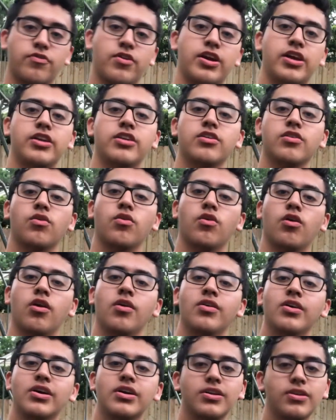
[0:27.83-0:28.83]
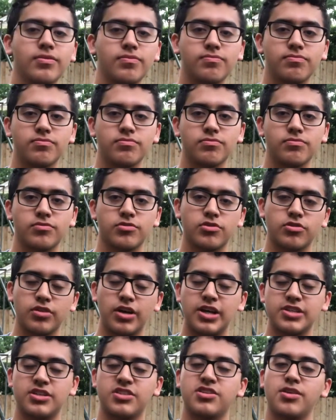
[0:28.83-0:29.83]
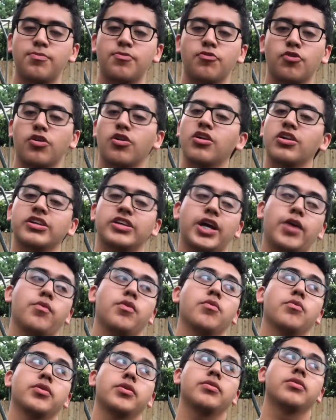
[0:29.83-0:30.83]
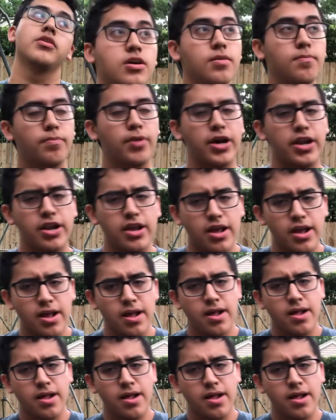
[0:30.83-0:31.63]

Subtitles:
friend, or, as I said before, calling 911. But it